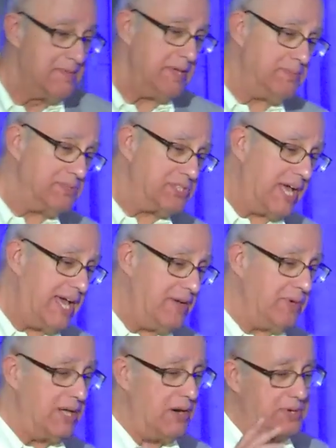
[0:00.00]
people say,
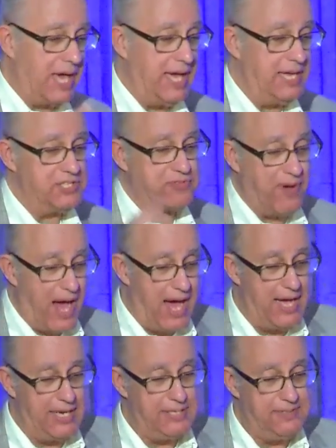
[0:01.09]
well, okay, it's
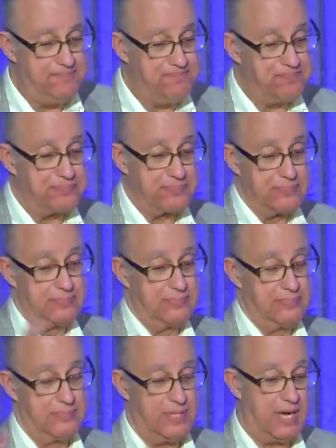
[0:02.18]
fine
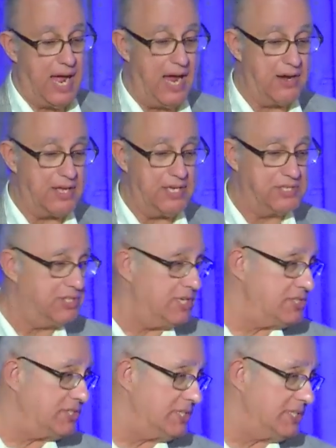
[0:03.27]
that hierarchy
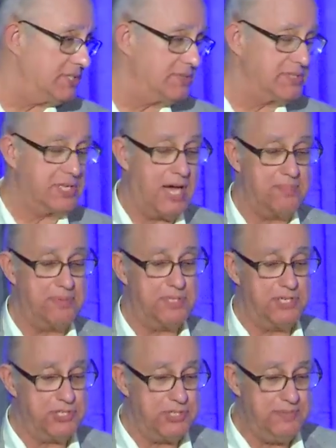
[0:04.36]
exists and that there is
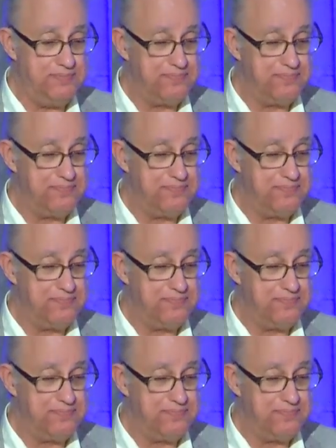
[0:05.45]
competition.